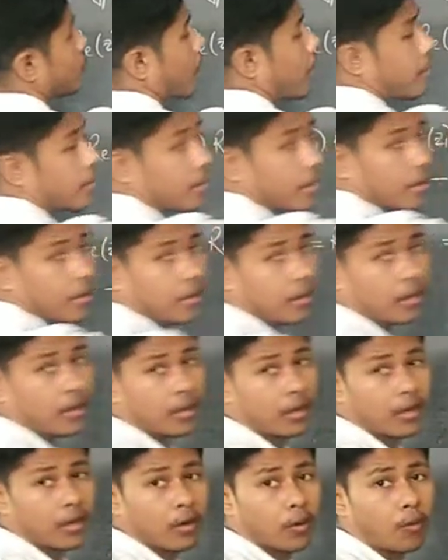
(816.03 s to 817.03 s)
what here?
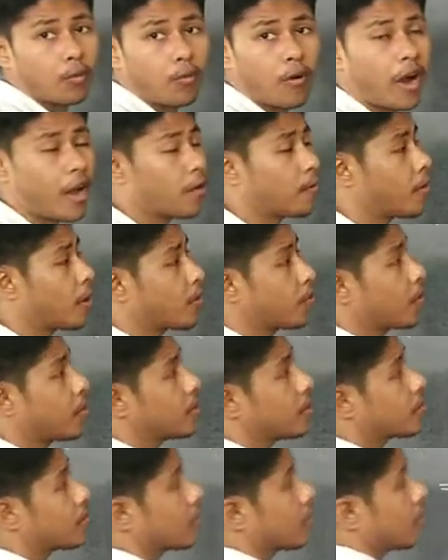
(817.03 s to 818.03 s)
y1
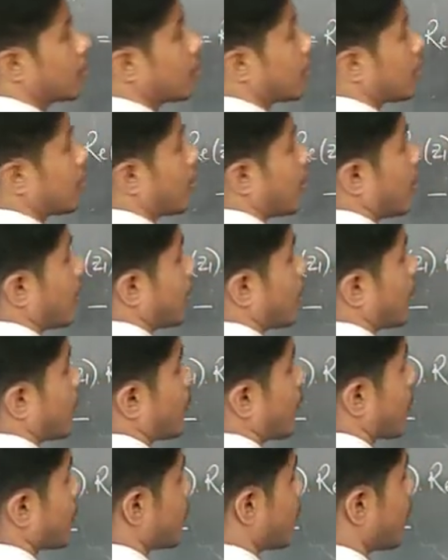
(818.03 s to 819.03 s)
means the
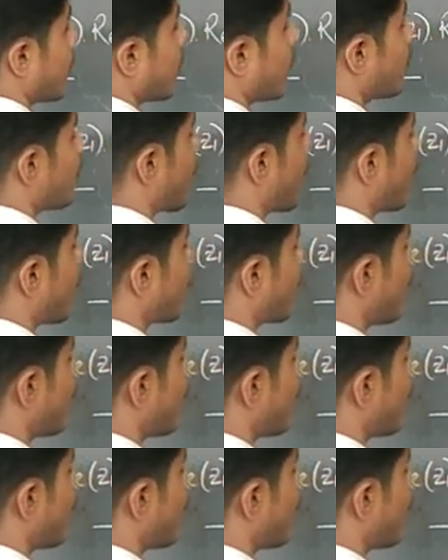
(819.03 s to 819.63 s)
imaginary part